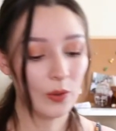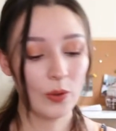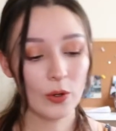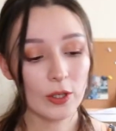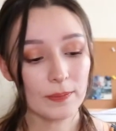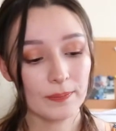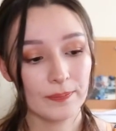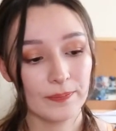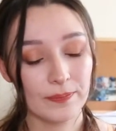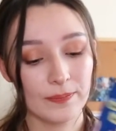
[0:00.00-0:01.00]
or
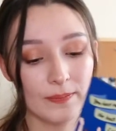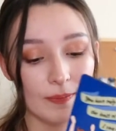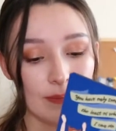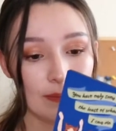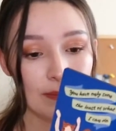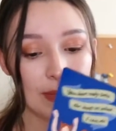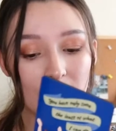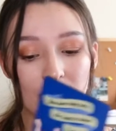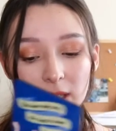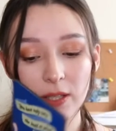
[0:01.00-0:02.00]

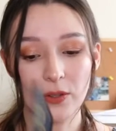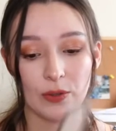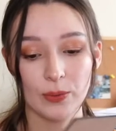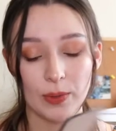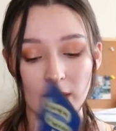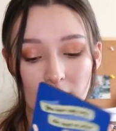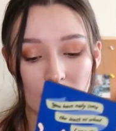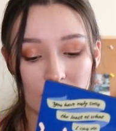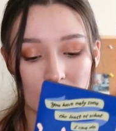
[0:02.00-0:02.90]
maybe the other way